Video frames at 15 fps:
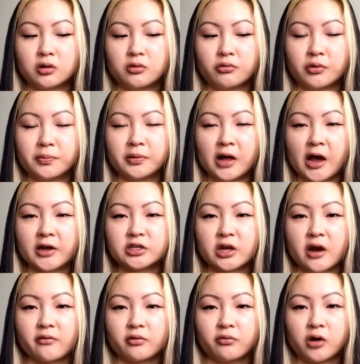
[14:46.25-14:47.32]
reply to
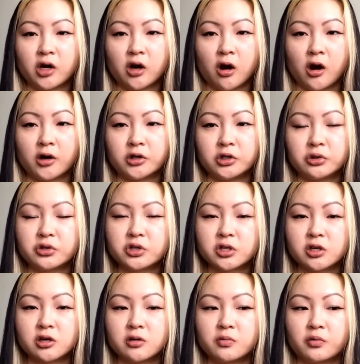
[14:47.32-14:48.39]
everyone on
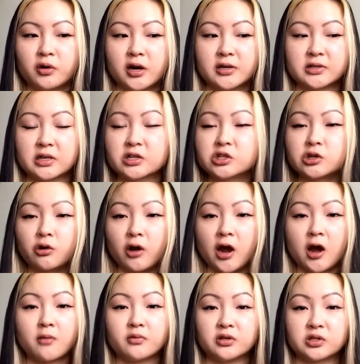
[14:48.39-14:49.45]
YouTube, whereas
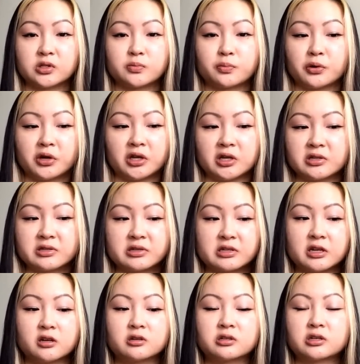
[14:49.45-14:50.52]
Instagram it's pretty
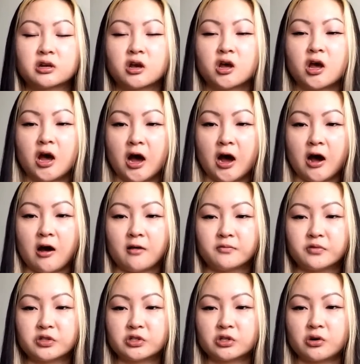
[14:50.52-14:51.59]
instant. Um,
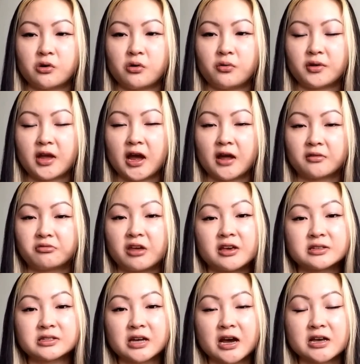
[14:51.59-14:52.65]
so yeah,
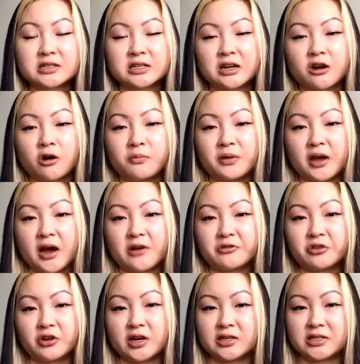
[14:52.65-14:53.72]
thanks guys, and I hope you have a
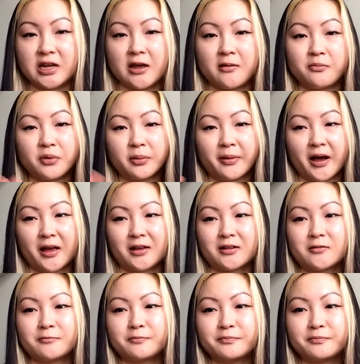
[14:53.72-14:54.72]
great day. Bye bye.